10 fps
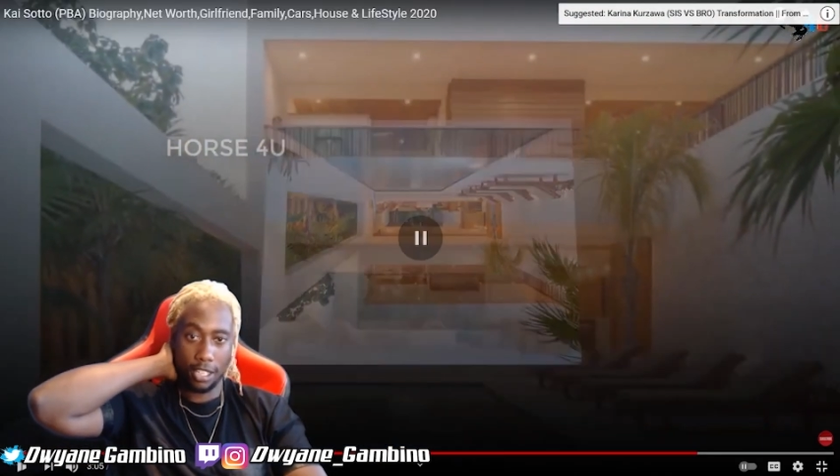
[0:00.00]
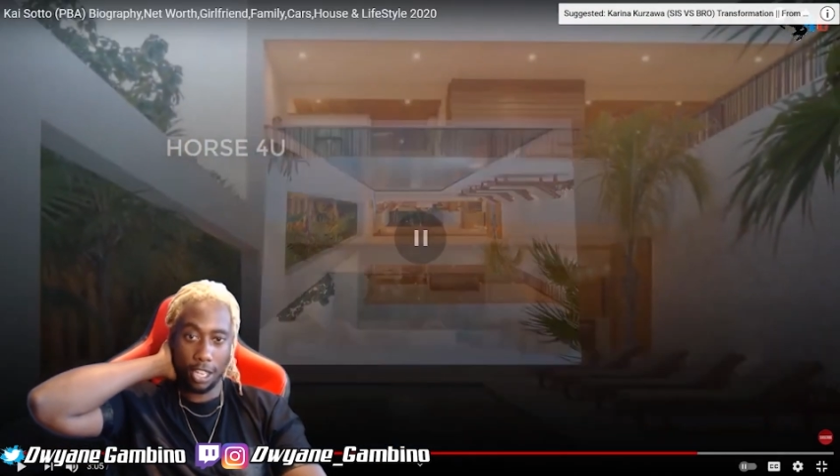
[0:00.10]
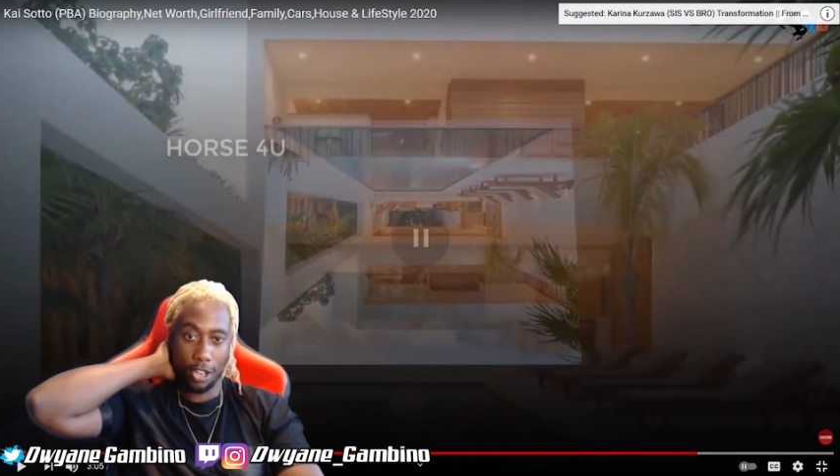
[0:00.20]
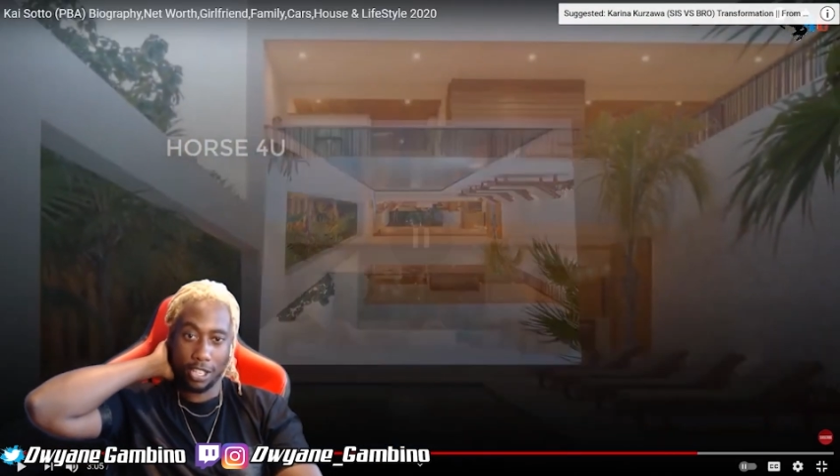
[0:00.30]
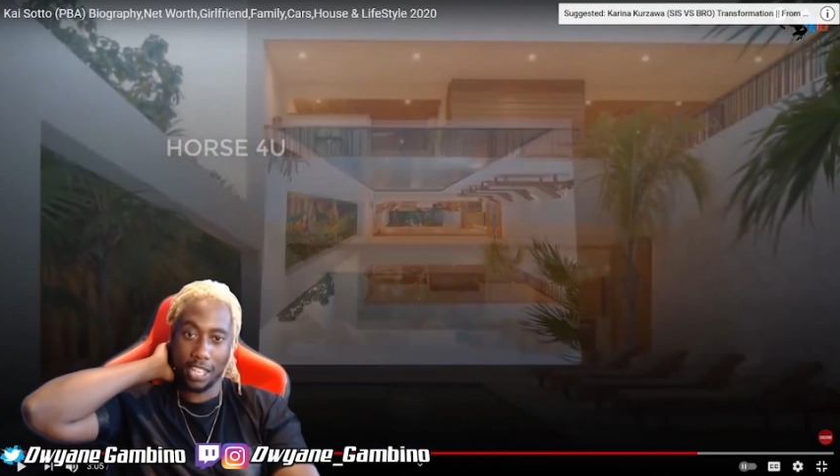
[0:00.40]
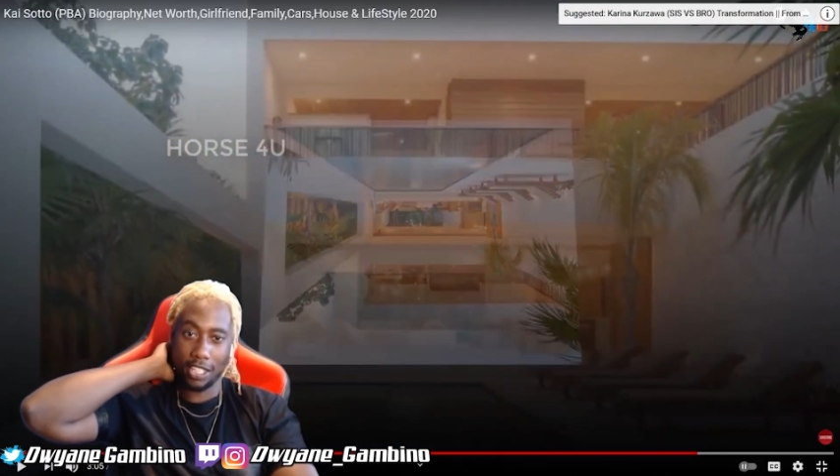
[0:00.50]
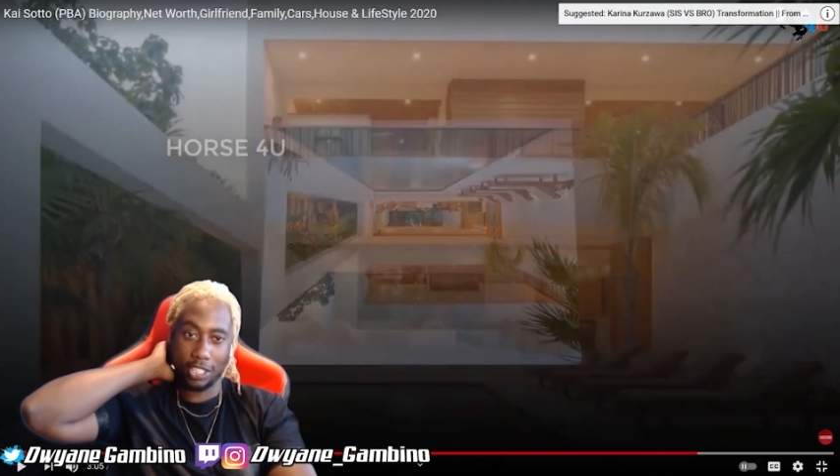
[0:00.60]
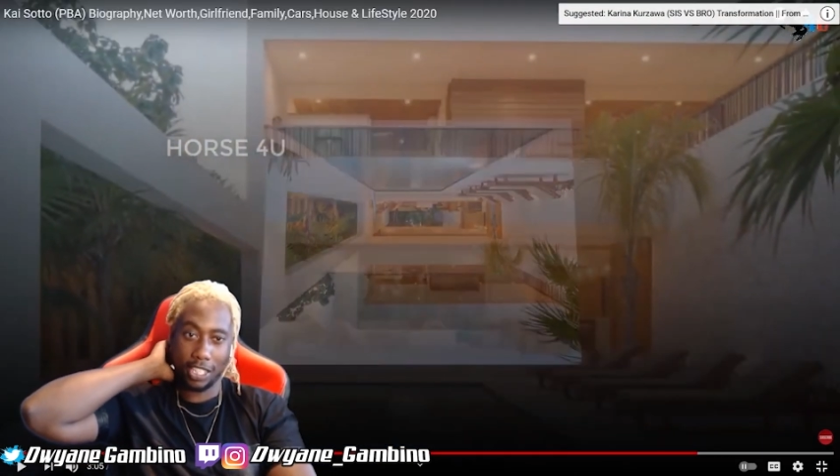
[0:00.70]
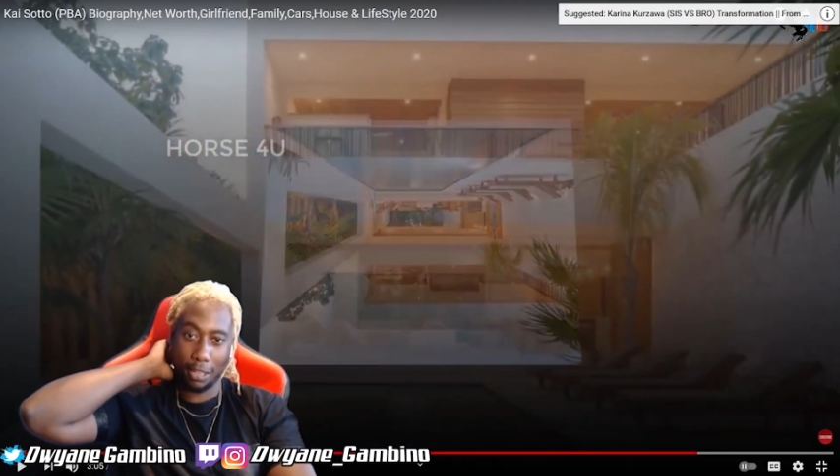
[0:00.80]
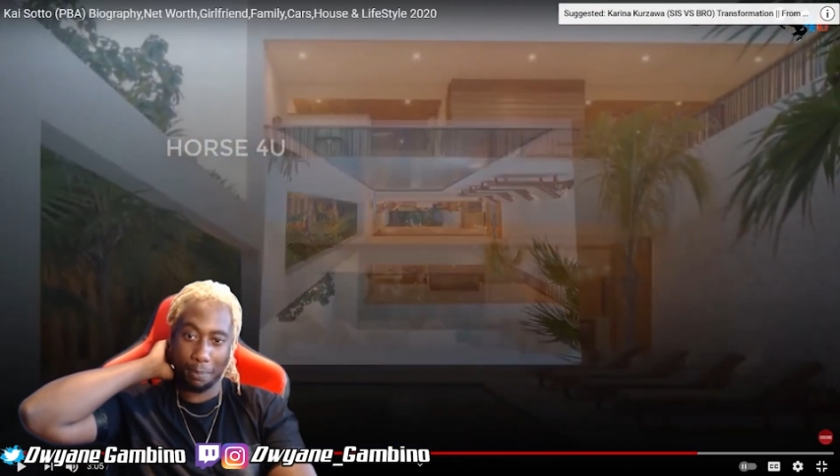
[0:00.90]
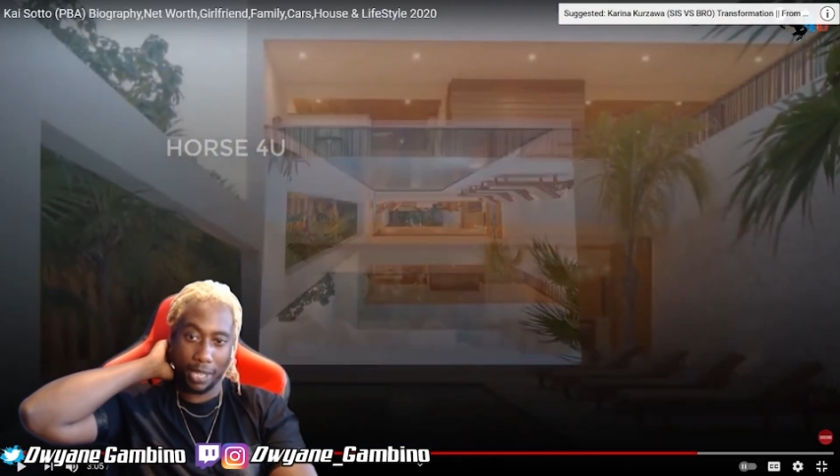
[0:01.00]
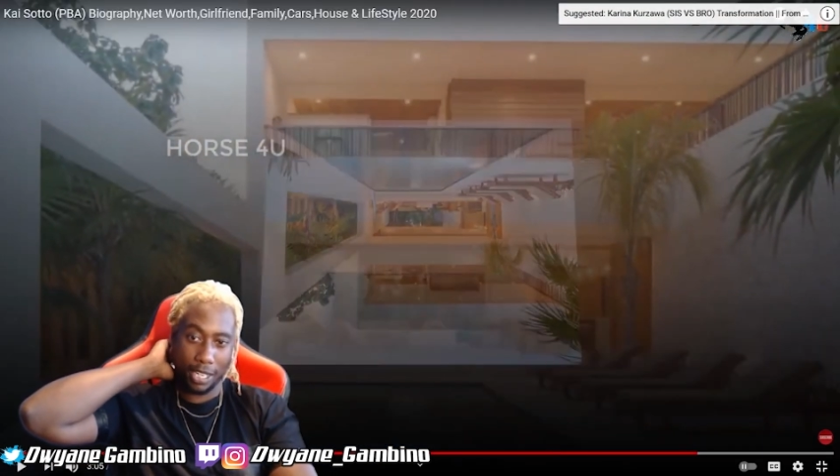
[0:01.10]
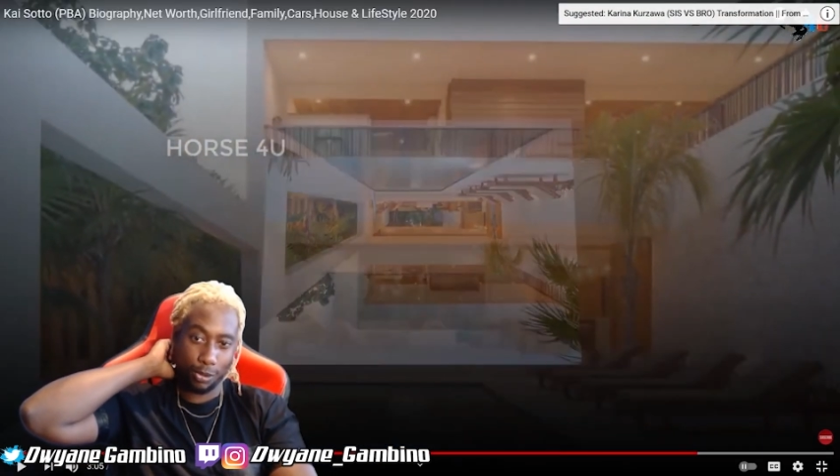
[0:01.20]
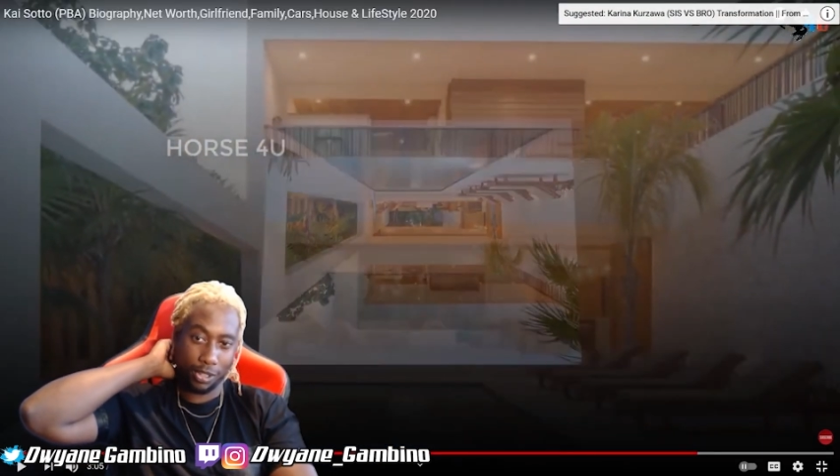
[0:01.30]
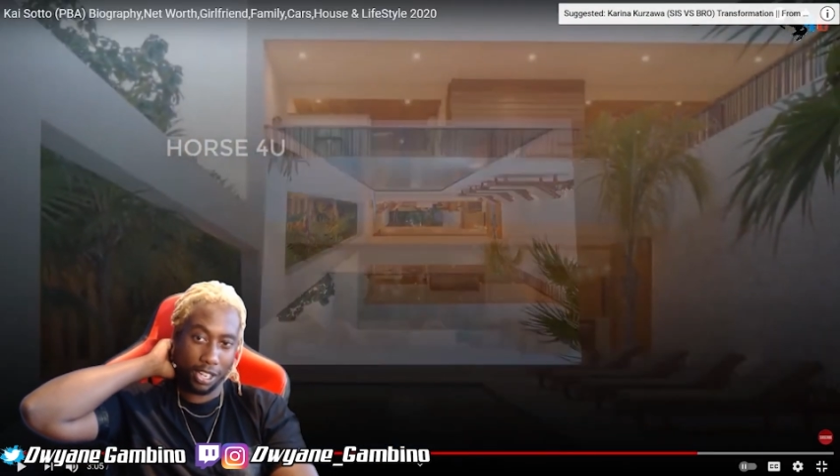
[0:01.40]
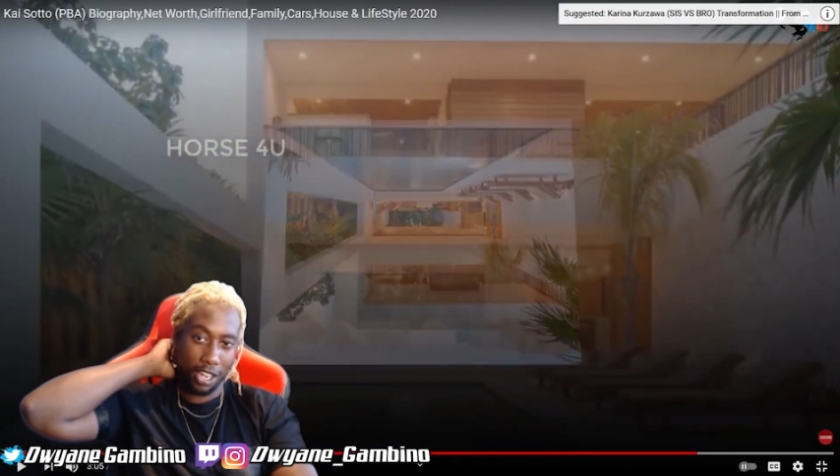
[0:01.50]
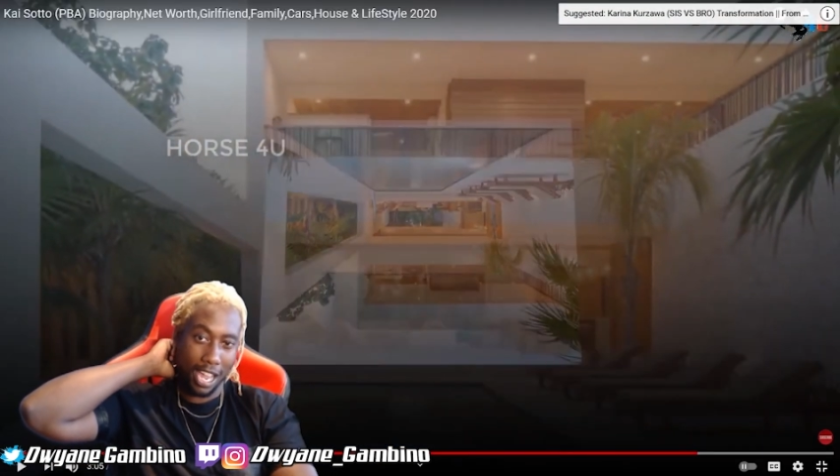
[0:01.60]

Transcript: Yo, that looks like the place where the